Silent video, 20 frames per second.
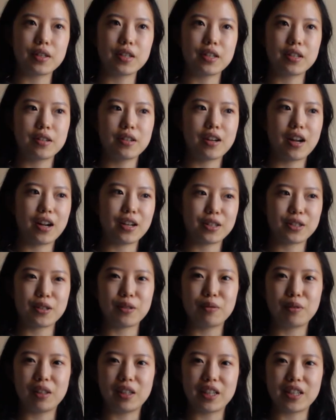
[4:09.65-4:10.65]

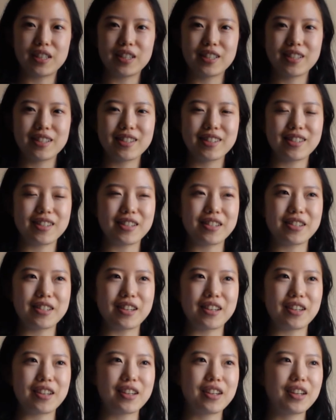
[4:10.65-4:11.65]
International relations is
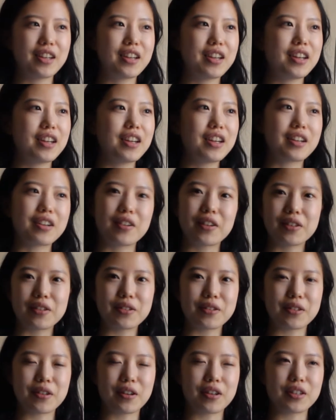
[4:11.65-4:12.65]
like going to
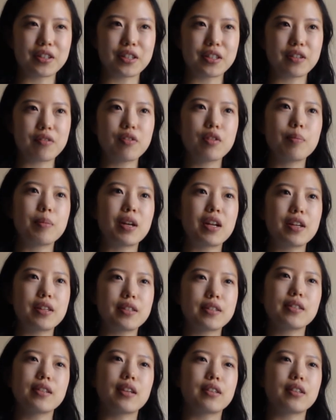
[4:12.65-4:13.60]
start in just a few minutes.